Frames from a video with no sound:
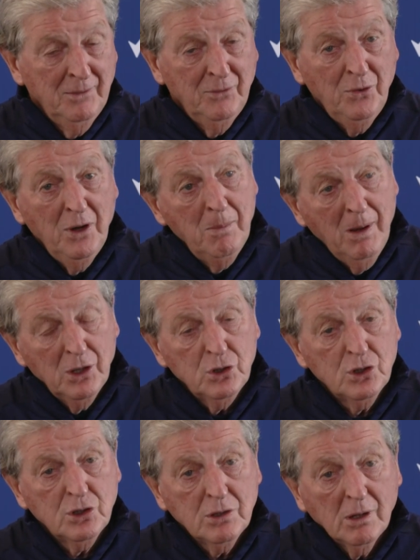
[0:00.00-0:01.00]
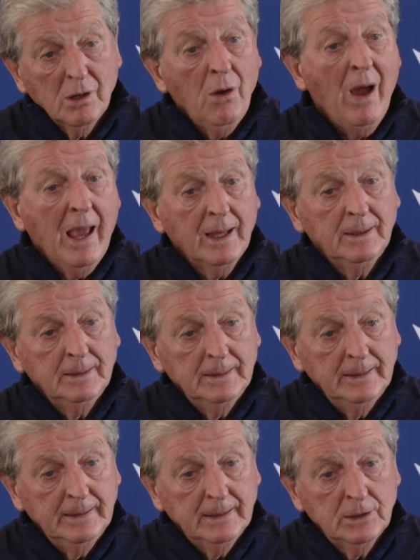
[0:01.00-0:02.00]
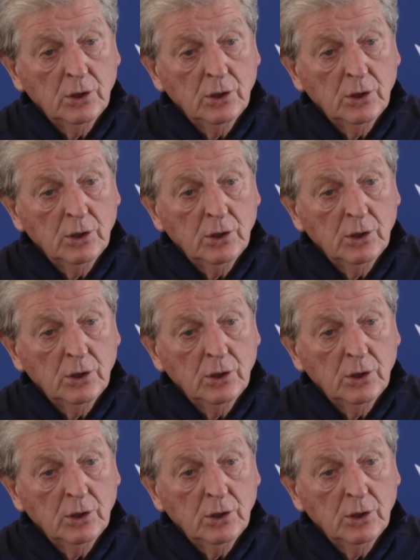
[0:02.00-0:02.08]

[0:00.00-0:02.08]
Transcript: very much like uh,